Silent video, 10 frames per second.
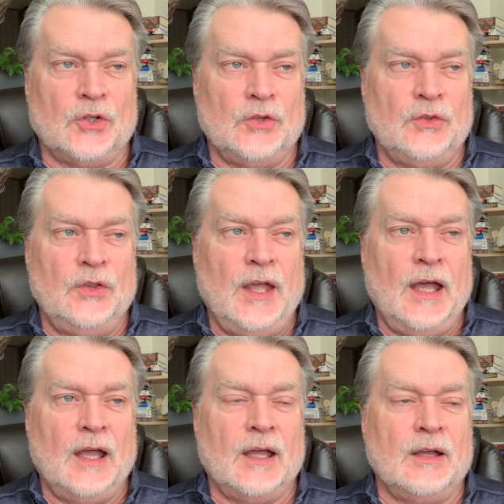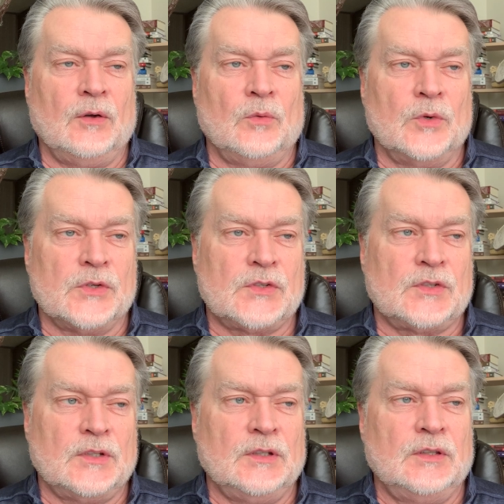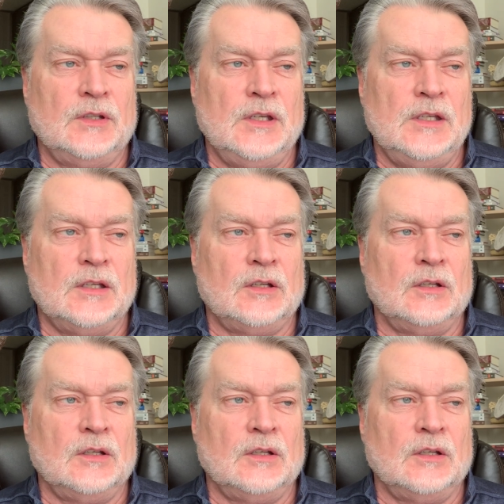that was the